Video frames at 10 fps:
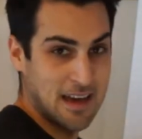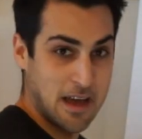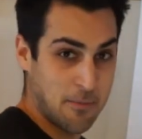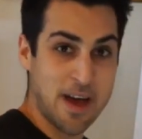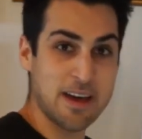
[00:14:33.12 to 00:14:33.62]

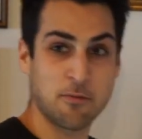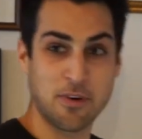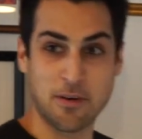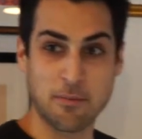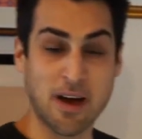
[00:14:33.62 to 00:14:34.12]
in
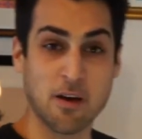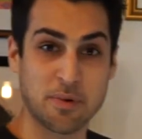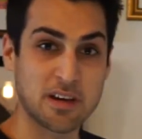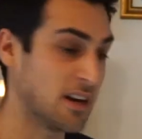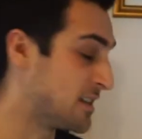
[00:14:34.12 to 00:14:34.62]
my
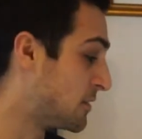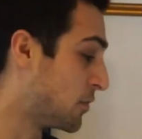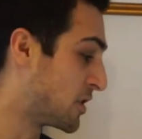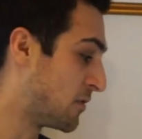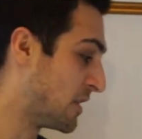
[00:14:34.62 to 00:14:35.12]
opinion it
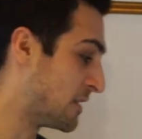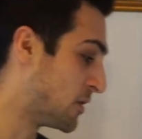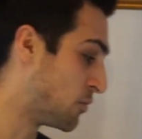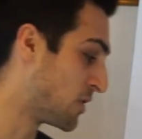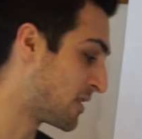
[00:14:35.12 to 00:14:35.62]

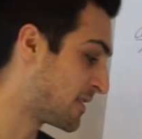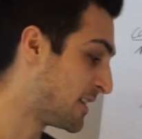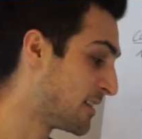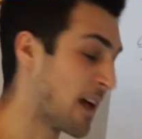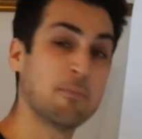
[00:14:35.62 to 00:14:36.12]
would
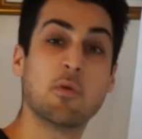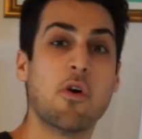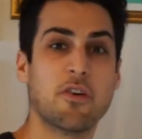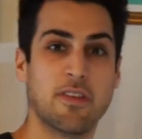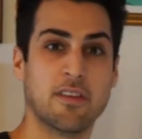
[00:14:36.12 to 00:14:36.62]
still not be
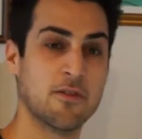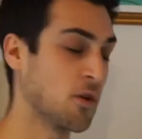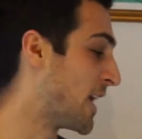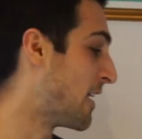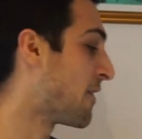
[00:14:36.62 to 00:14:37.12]
worth it. If you
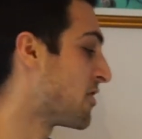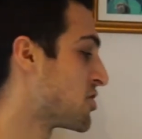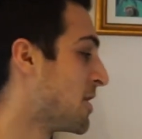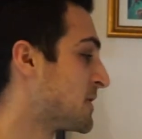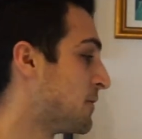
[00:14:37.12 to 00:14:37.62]
get other
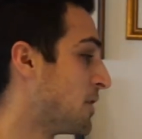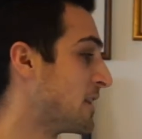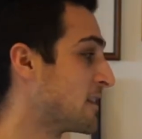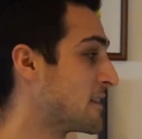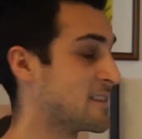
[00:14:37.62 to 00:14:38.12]
jobs for
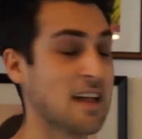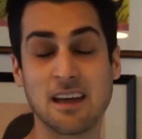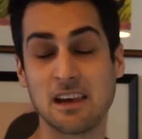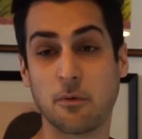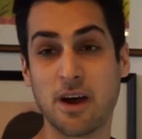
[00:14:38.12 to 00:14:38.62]
a
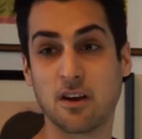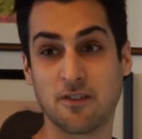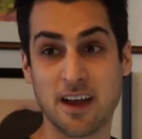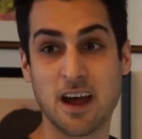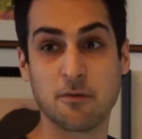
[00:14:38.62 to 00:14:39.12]
daily rate of
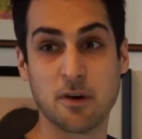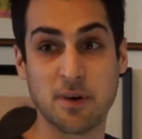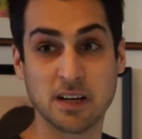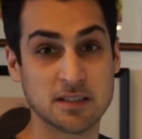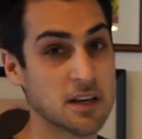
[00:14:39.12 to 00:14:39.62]

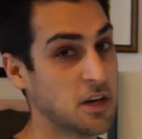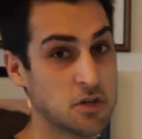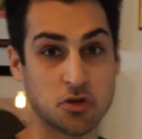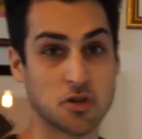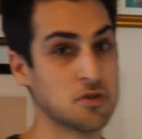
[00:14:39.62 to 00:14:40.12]
$800,
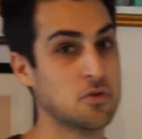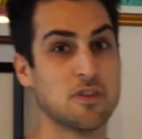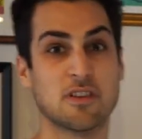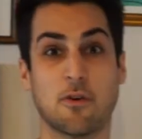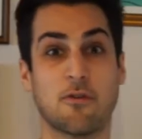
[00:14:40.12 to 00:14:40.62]
you shouldn't do
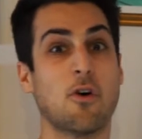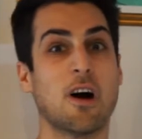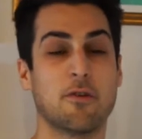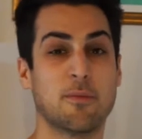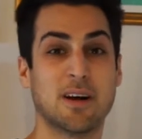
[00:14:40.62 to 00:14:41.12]
this for
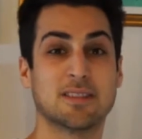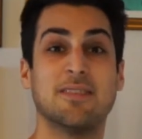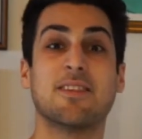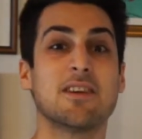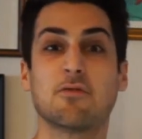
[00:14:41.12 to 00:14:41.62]
$400,
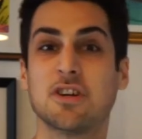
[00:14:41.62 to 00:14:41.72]
and then